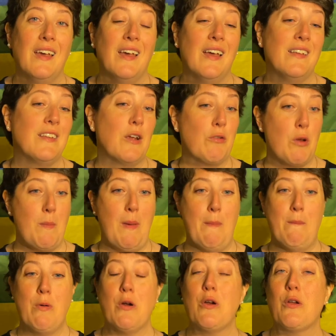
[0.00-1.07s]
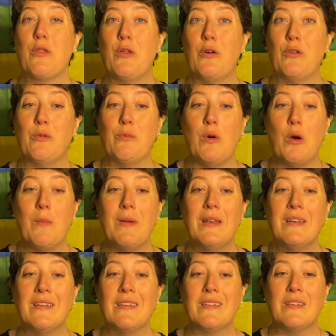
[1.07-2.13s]
As I remember those
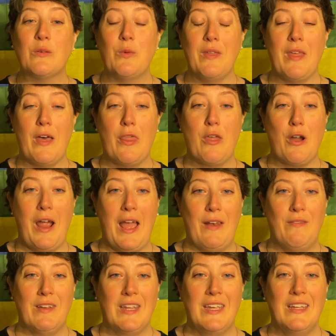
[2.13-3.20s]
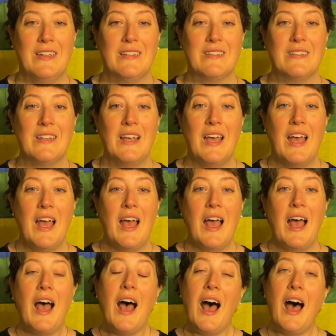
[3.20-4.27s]
moments with other advocates,
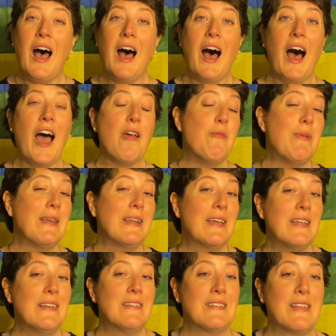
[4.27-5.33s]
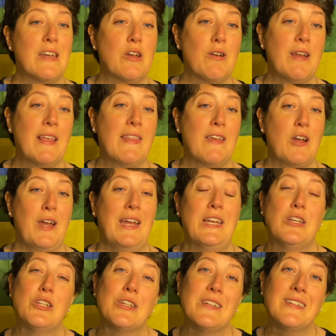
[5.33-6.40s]
I've been considering their
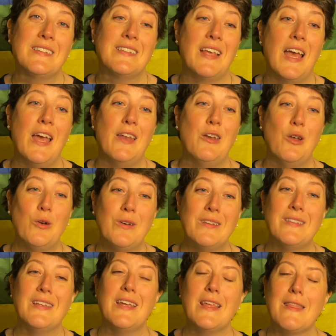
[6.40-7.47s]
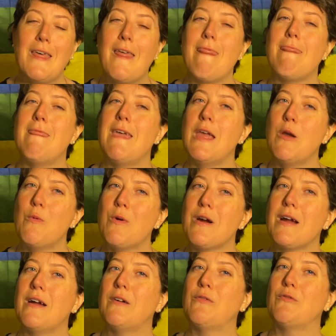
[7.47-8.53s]
ages and noticing that they were
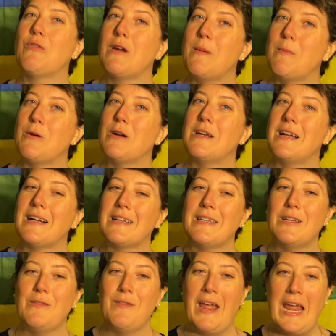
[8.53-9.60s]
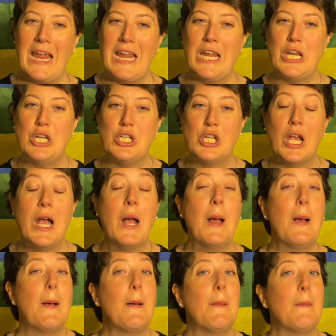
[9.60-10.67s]
of reproductive age
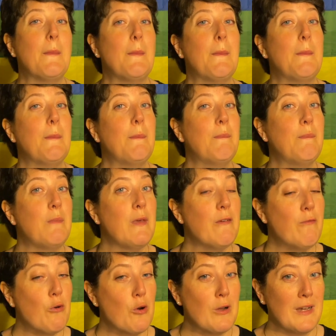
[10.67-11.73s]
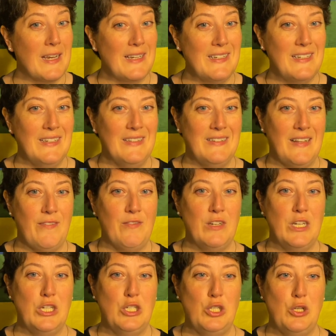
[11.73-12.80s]
before
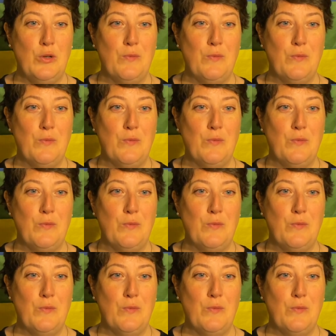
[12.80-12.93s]
1972.